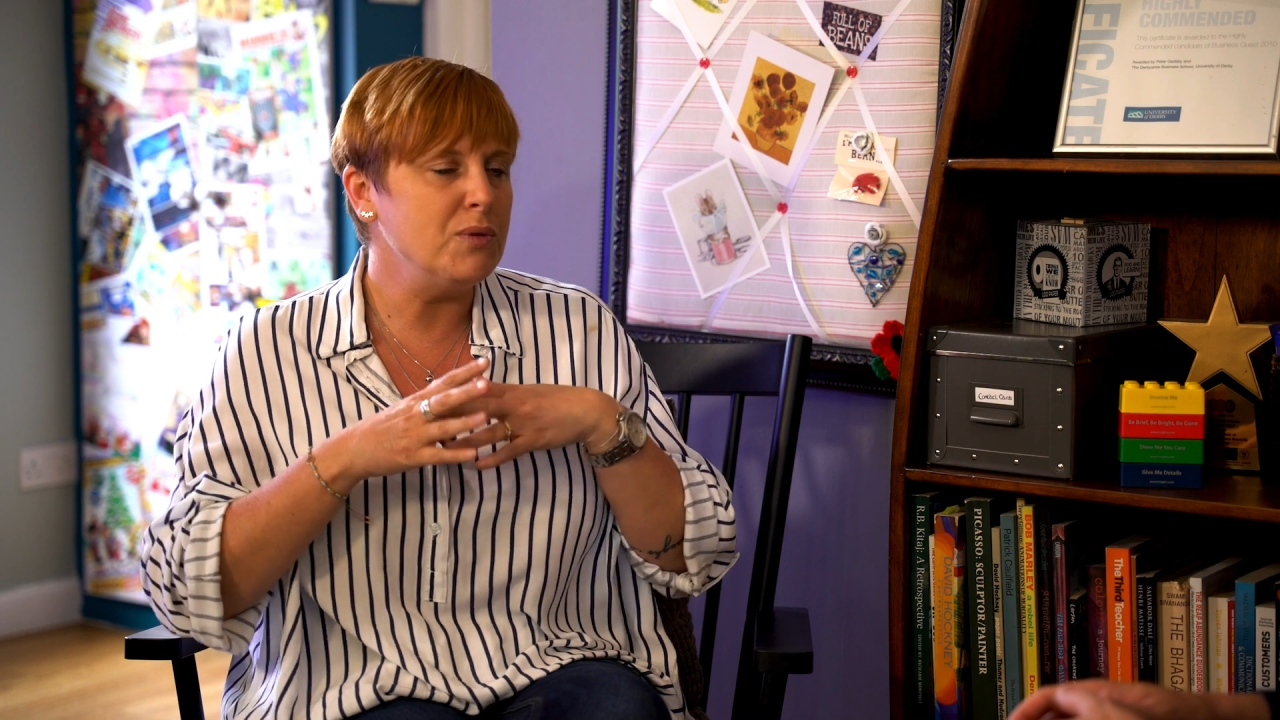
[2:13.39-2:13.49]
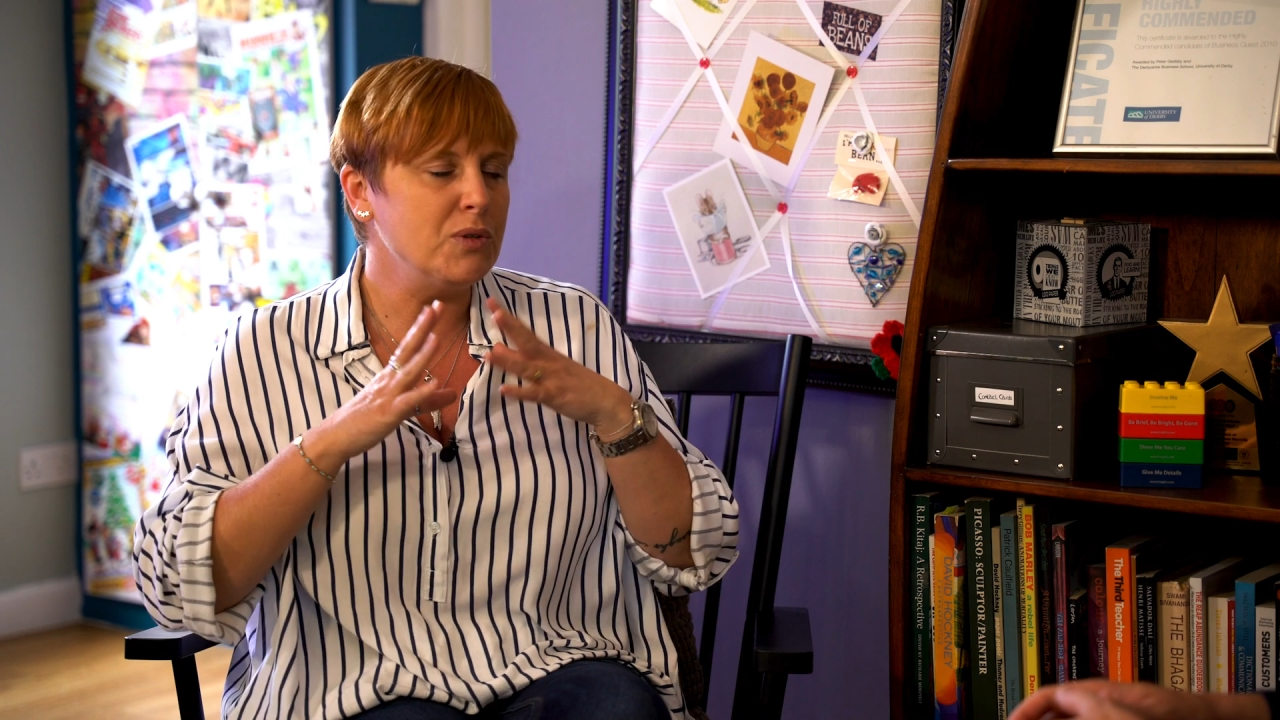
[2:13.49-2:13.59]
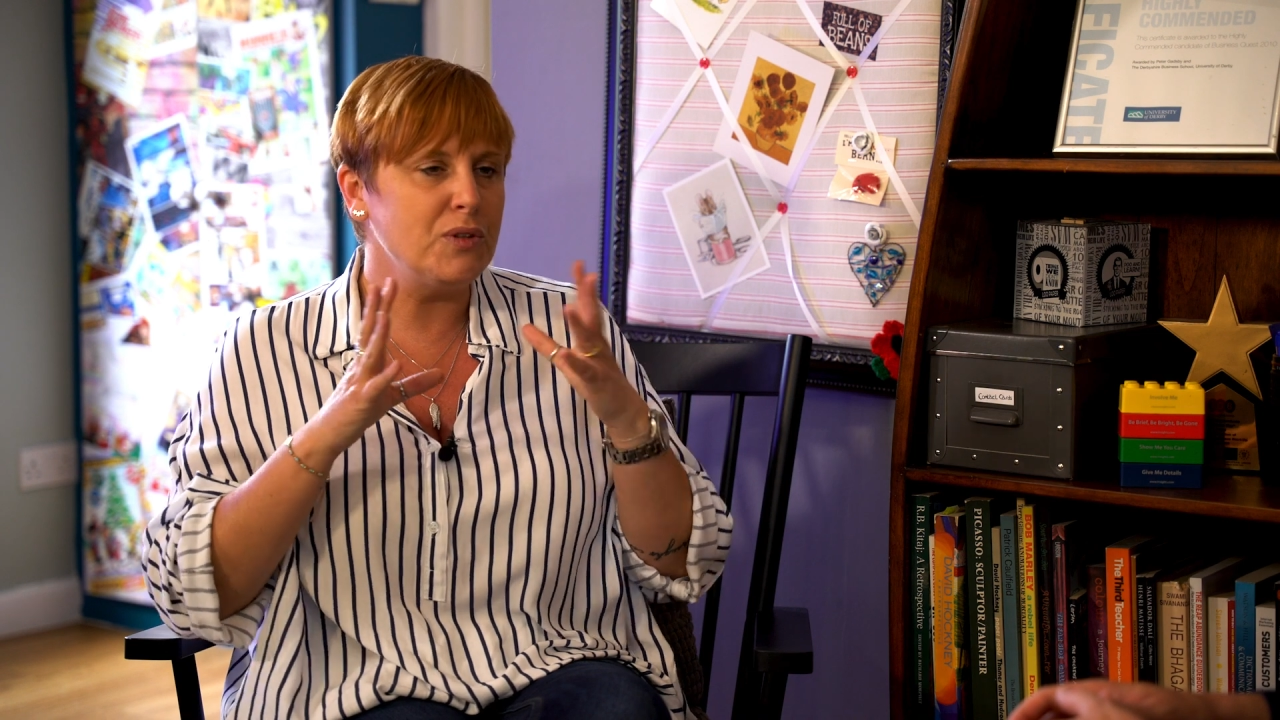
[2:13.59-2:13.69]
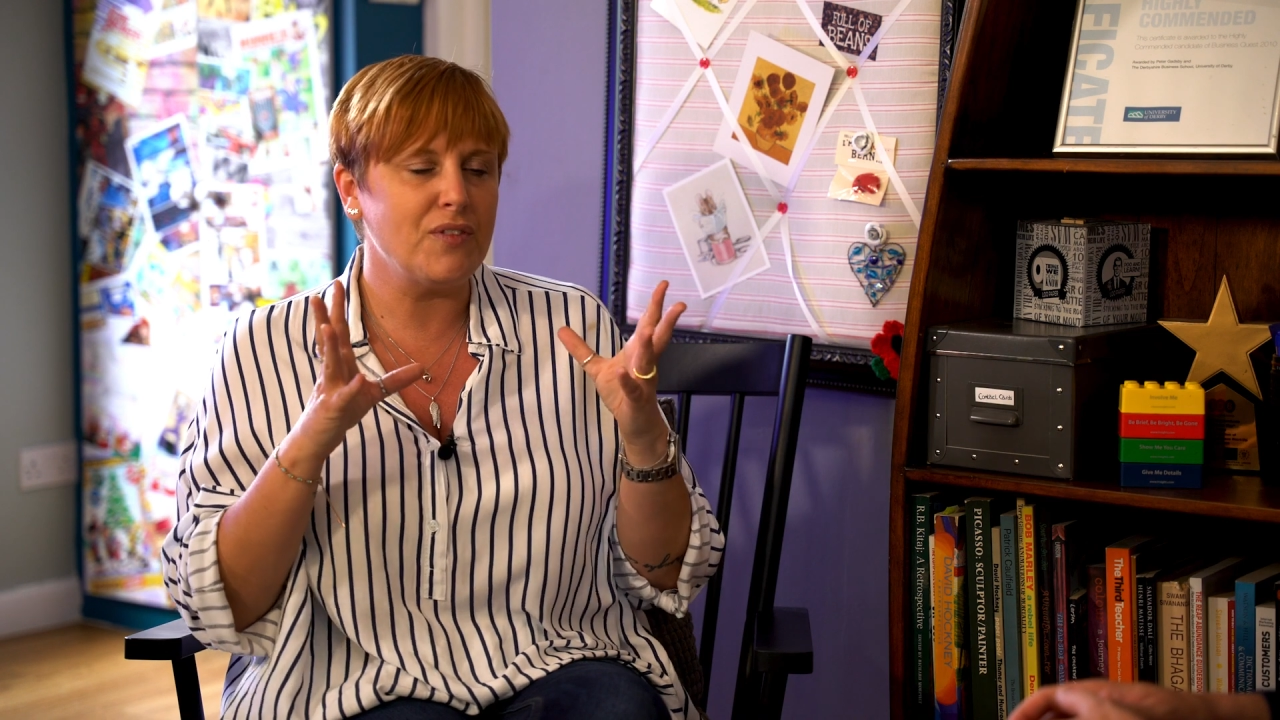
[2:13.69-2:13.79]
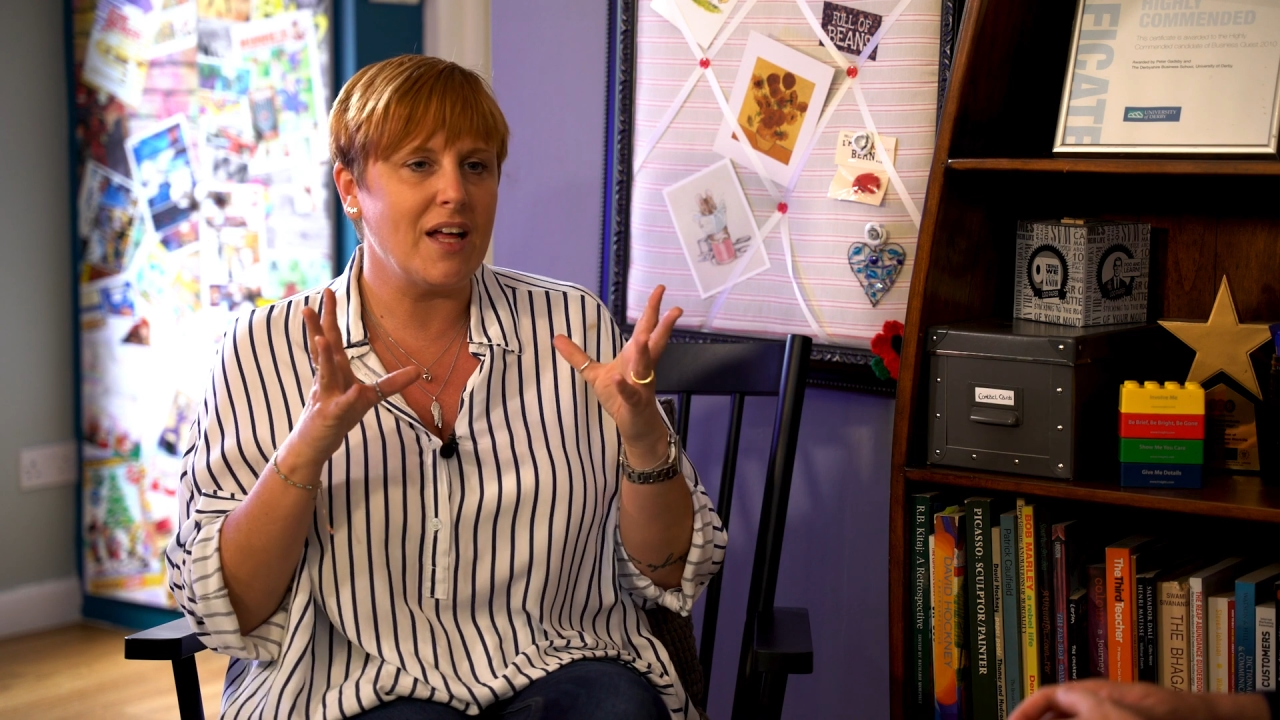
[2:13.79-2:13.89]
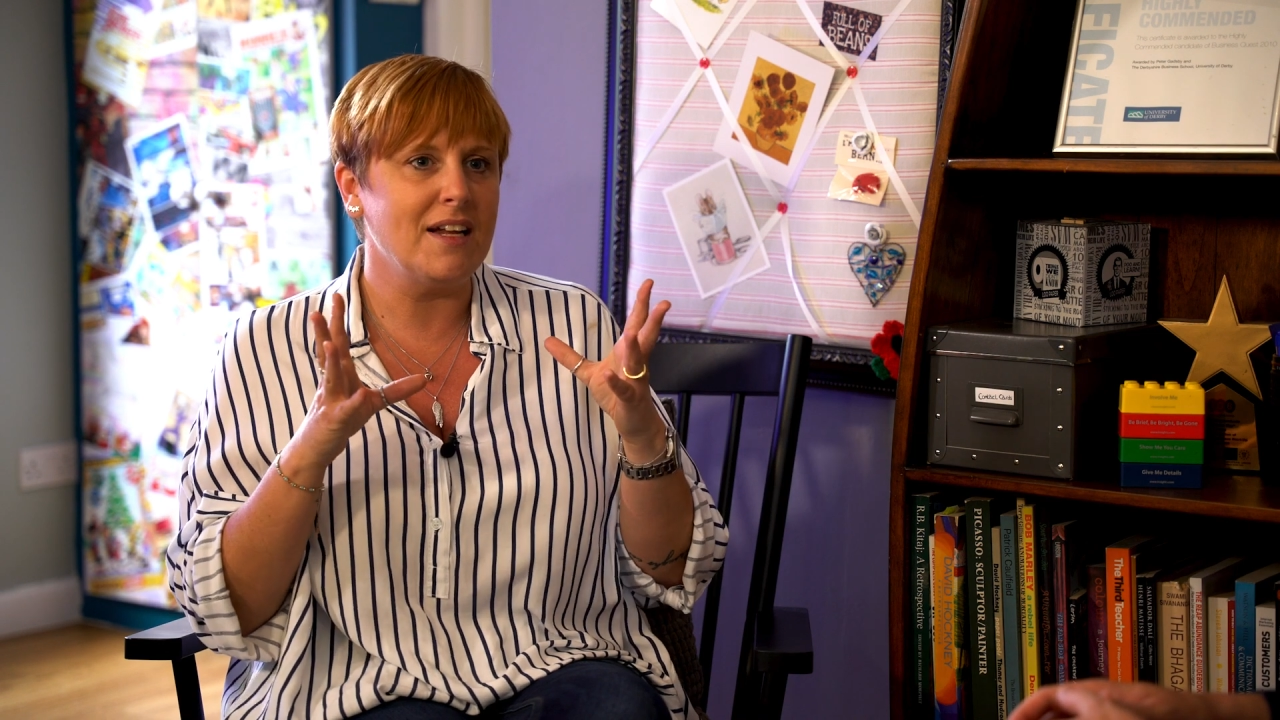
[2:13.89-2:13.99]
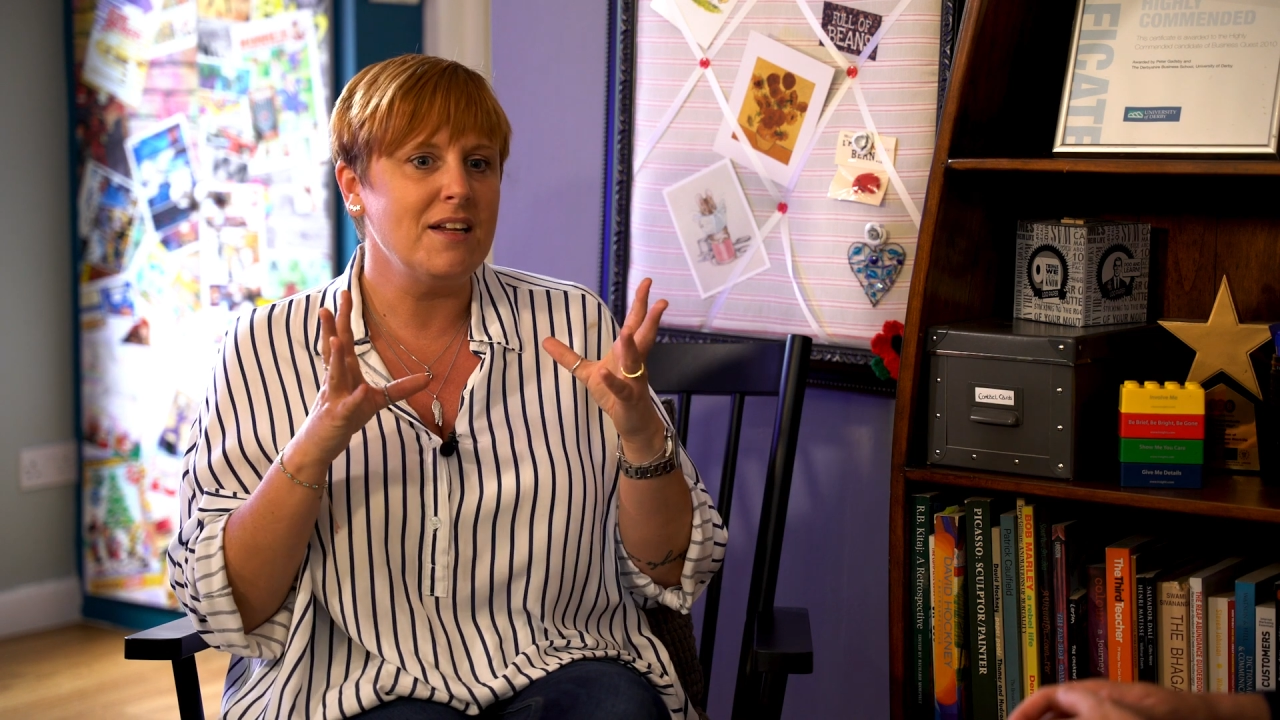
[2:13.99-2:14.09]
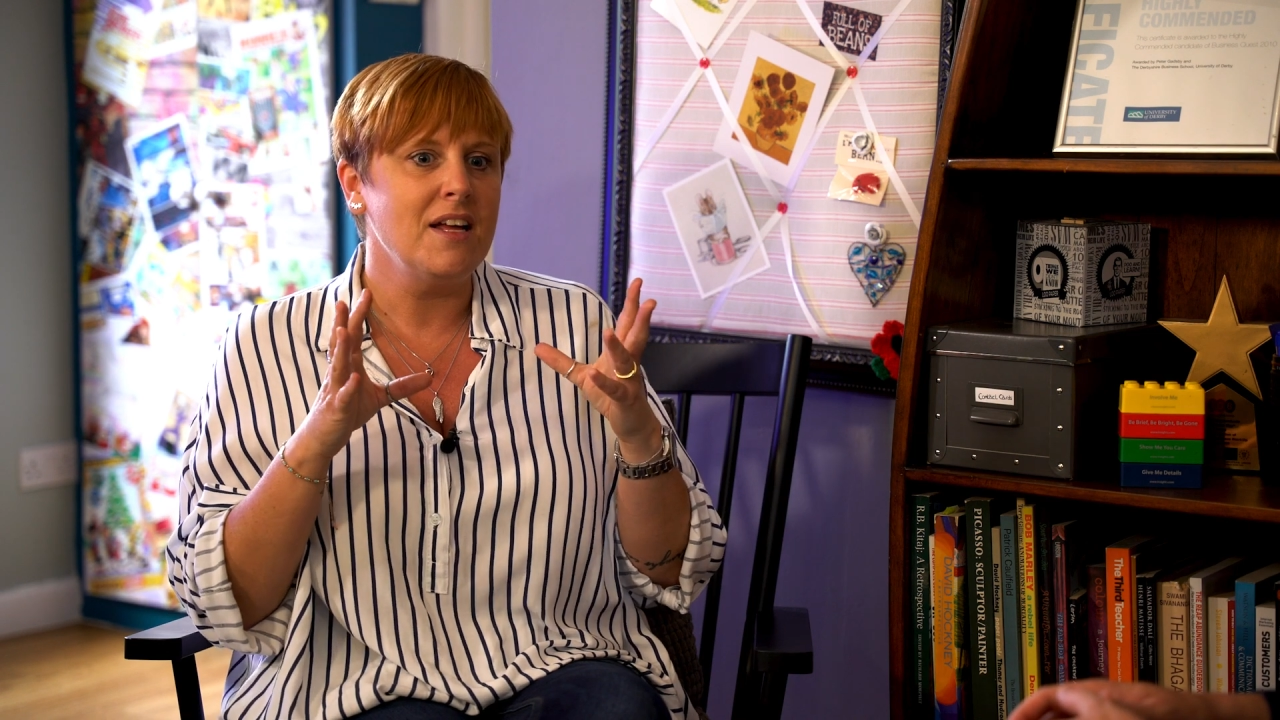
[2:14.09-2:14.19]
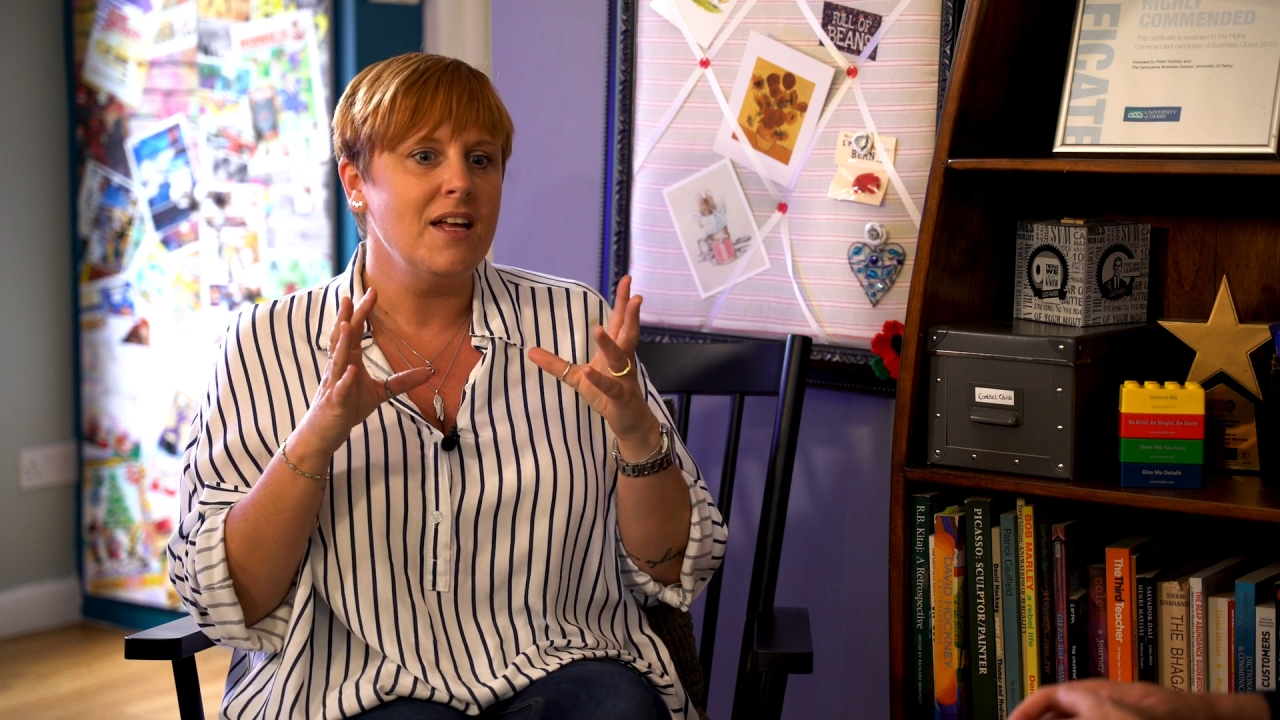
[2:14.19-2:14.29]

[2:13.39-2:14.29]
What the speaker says: all of that.